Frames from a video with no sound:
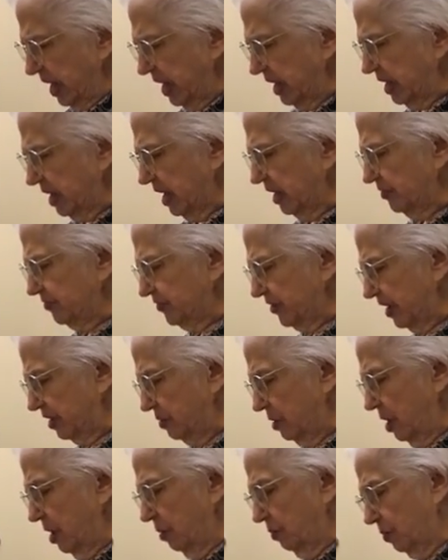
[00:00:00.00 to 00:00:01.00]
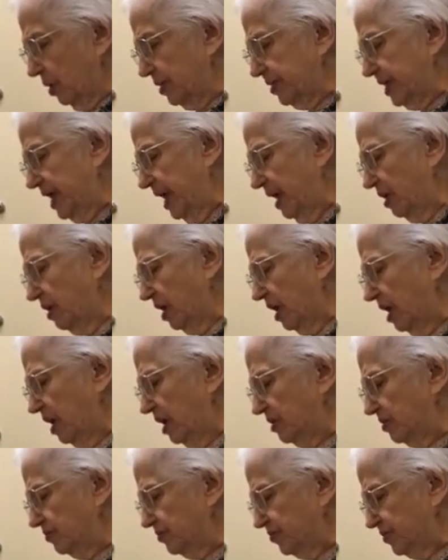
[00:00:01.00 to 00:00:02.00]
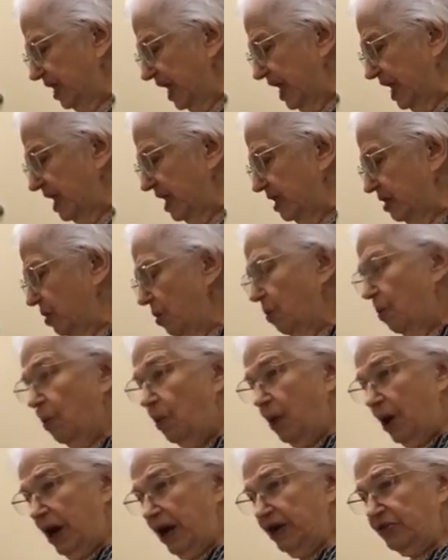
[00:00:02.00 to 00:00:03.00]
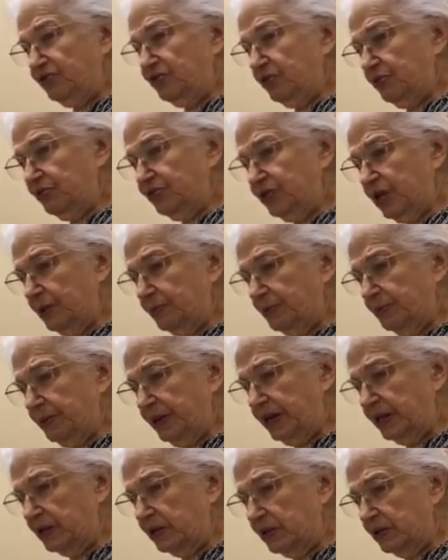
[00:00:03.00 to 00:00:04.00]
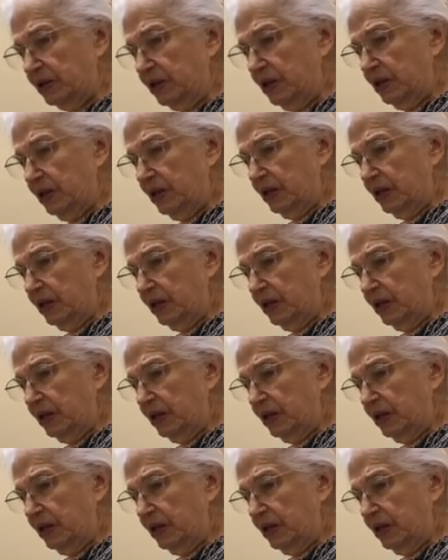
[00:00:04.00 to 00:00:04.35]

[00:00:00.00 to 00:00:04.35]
And I said, well, now I understand why she was temperamental.